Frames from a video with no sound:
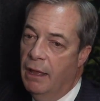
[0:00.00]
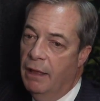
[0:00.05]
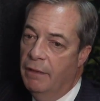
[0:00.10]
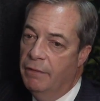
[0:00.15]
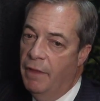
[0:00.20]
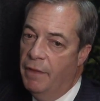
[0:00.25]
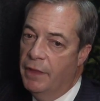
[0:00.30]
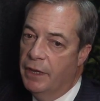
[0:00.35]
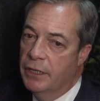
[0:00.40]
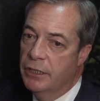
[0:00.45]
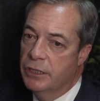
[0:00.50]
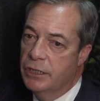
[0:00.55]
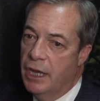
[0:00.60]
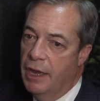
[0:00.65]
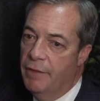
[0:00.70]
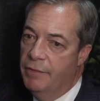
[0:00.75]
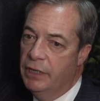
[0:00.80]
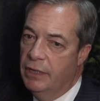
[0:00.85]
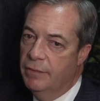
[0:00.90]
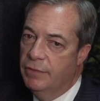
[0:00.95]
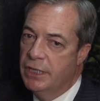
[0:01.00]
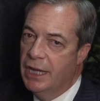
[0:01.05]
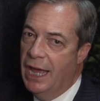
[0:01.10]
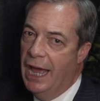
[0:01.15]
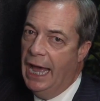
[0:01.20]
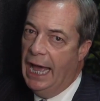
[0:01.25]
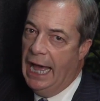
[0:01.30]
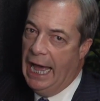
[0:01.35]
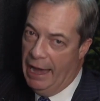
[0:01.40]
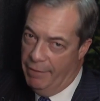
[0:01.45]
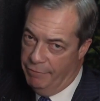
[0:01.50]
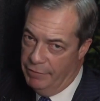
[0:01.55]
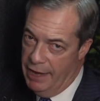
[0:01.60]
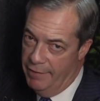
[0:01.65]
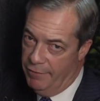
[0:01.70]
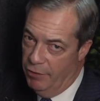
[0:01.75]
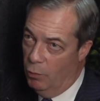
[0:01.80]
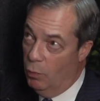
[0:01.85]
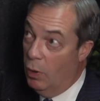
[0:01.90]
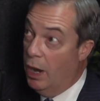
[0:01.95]
that the Conservatives have
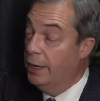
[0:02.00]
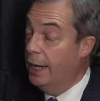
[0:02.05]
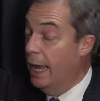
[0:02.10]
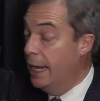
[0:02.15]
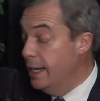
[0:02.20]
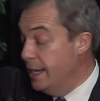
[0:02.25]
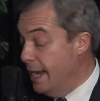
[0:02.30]
never won and